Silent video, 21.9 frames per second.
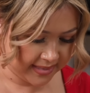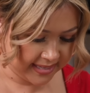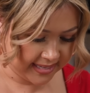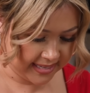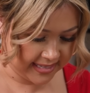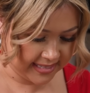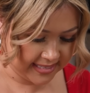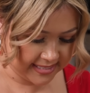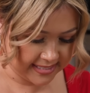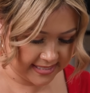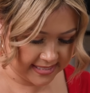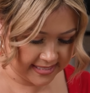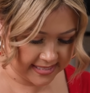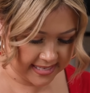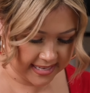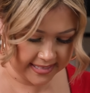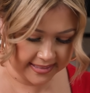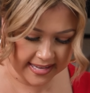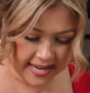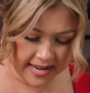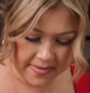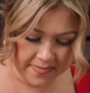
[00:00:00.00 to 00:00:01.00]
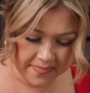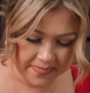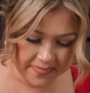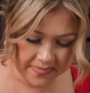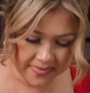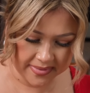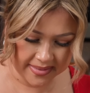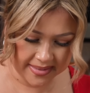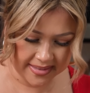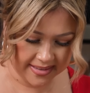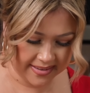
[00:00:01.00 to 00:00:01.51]
And just like that.
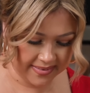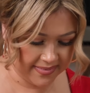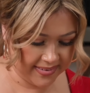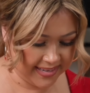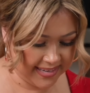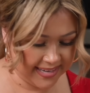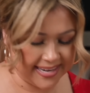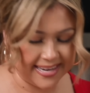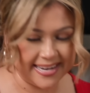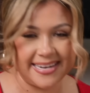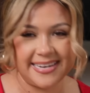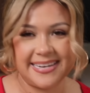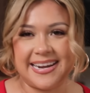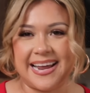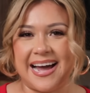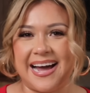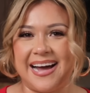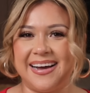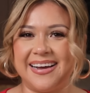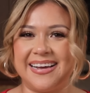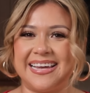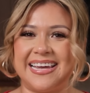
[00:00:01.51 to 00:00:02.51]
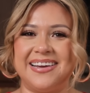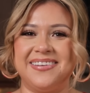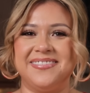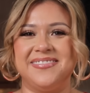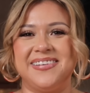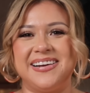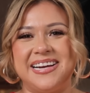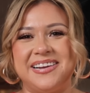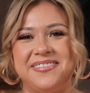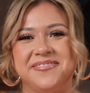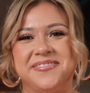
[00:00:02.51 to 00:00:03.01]
we can now get
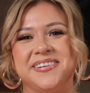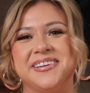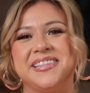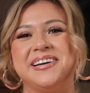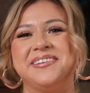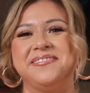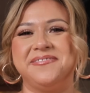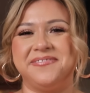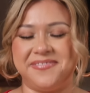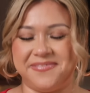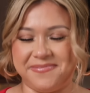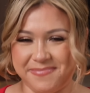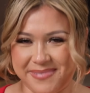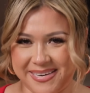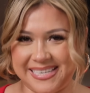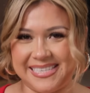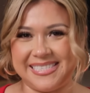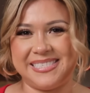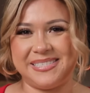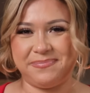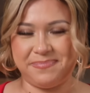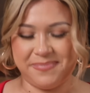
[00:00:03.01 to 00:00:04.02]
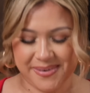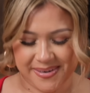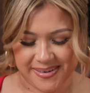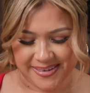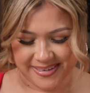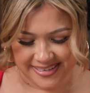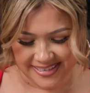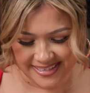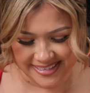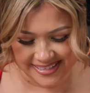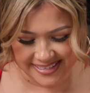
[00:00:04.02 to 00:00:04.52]
ready for the best
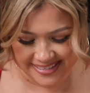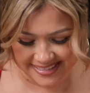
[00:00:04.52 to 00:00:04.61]
part.